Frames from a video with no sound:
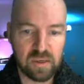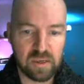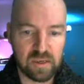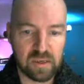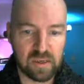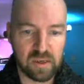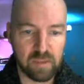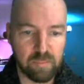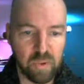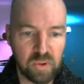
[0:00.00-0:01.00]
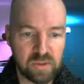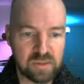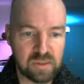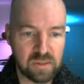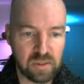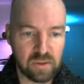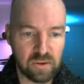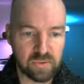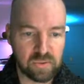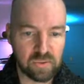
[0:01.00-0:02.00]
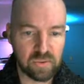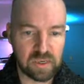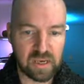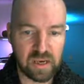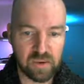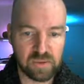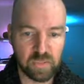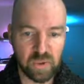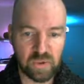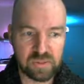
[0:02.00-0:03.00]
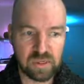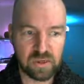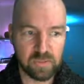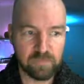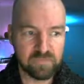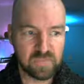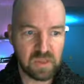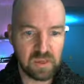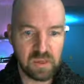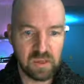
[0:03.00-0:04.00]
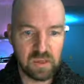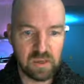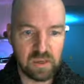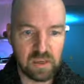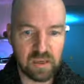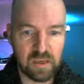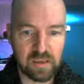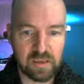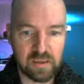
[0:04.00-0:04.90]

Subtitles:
and a bolt that goes through it, a carriage bolt here. And